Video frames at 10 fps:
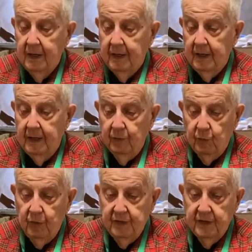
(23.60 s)
And
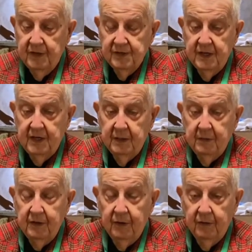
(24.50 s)
wood does need to be
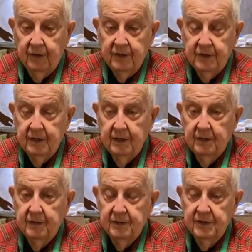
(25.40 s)
nourished,
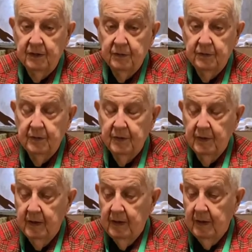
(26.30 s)
so
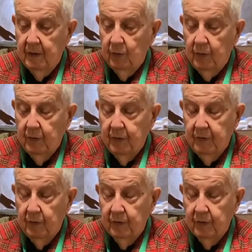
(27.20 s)
what we were